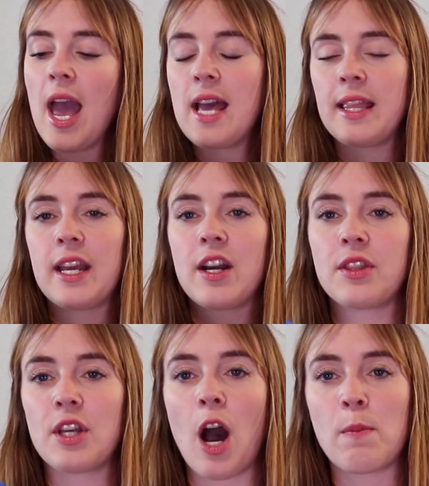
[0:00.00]
And then I got
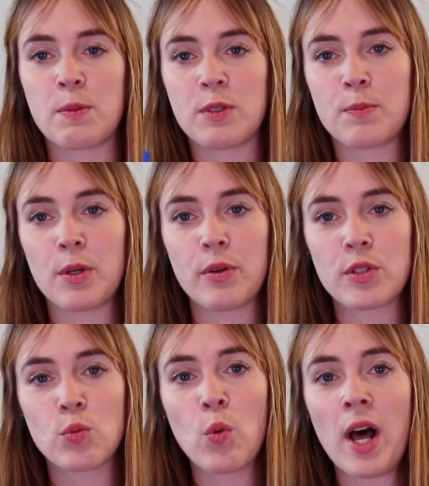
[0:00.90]
the Optimus blue
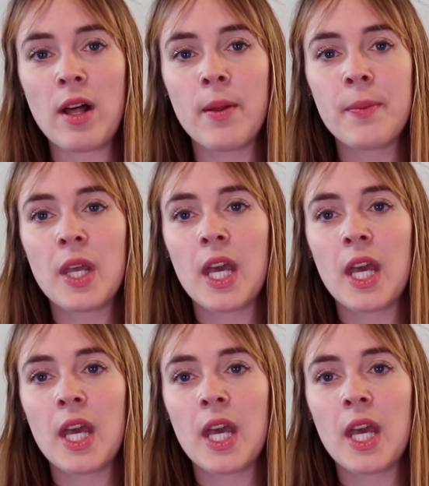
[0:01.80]
as well.